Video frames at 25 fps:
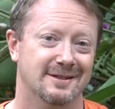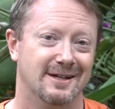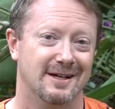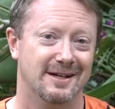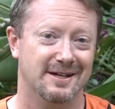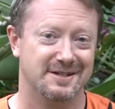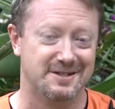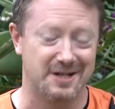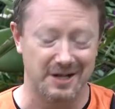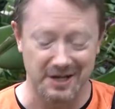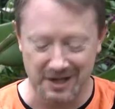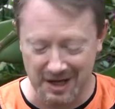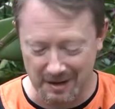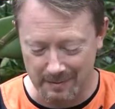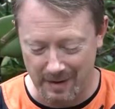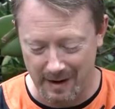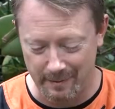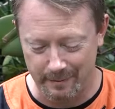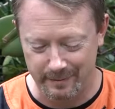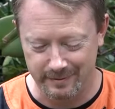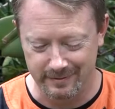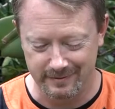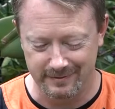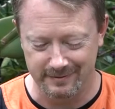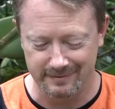And it's going to come
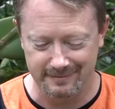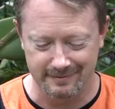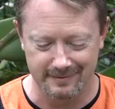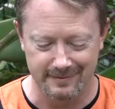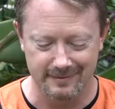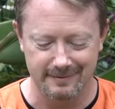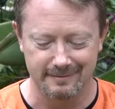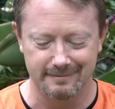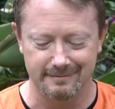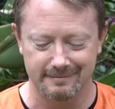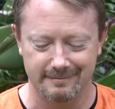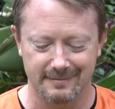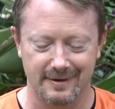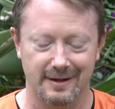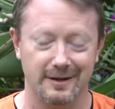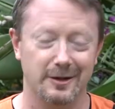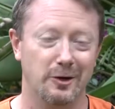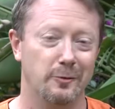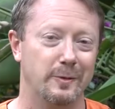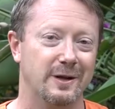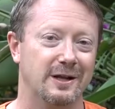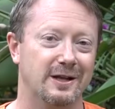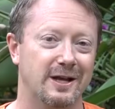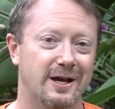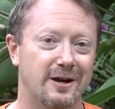up a
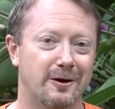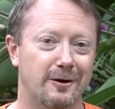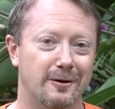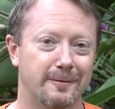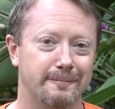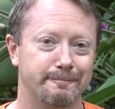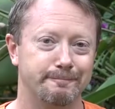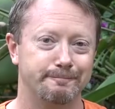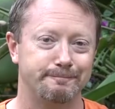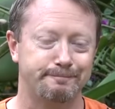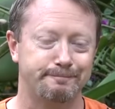little bit later.